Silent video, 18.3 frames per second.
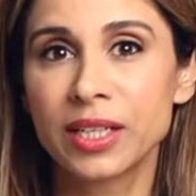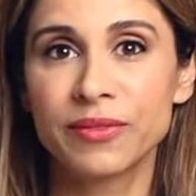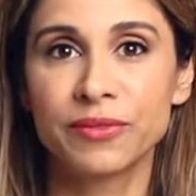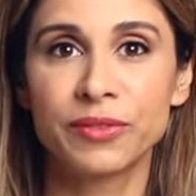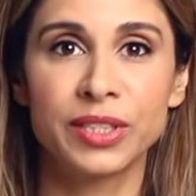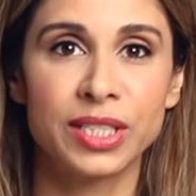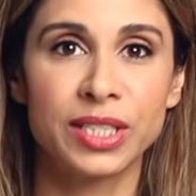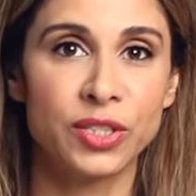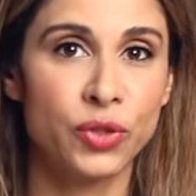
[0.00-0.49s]
to
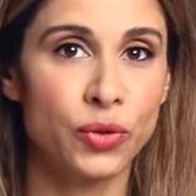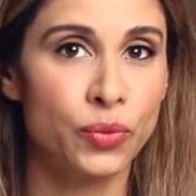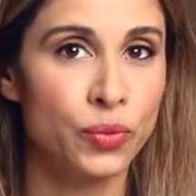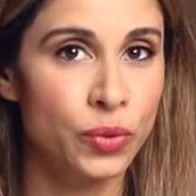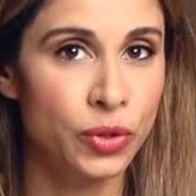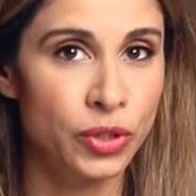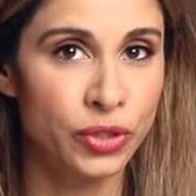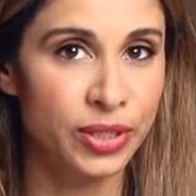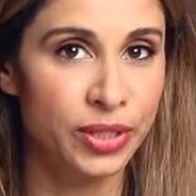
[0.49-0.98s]
convert into
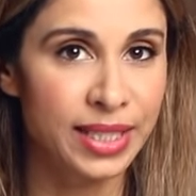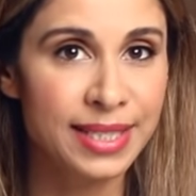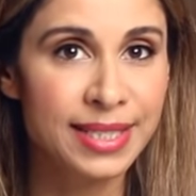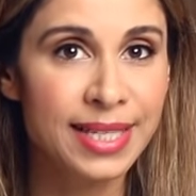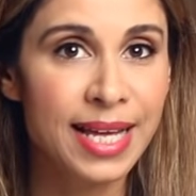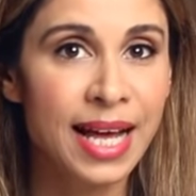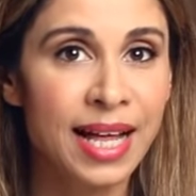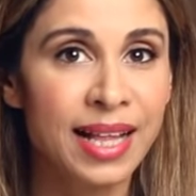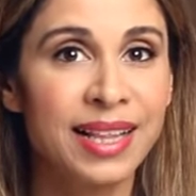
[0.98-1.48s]
Word or
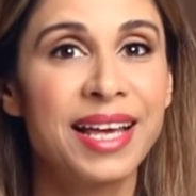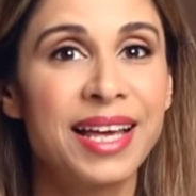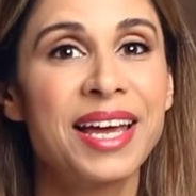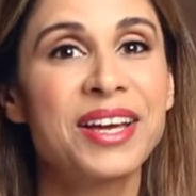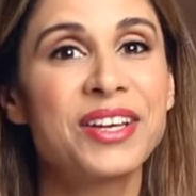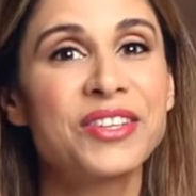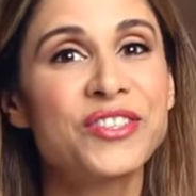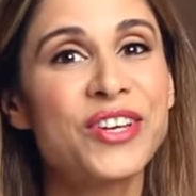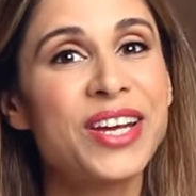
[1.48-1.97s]
Excel,
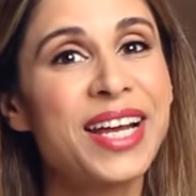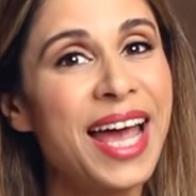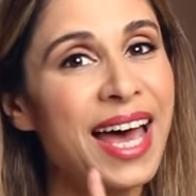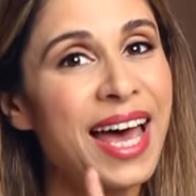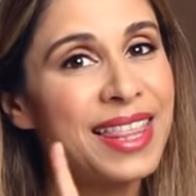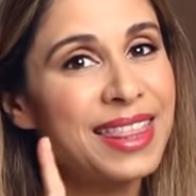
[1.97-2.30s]
check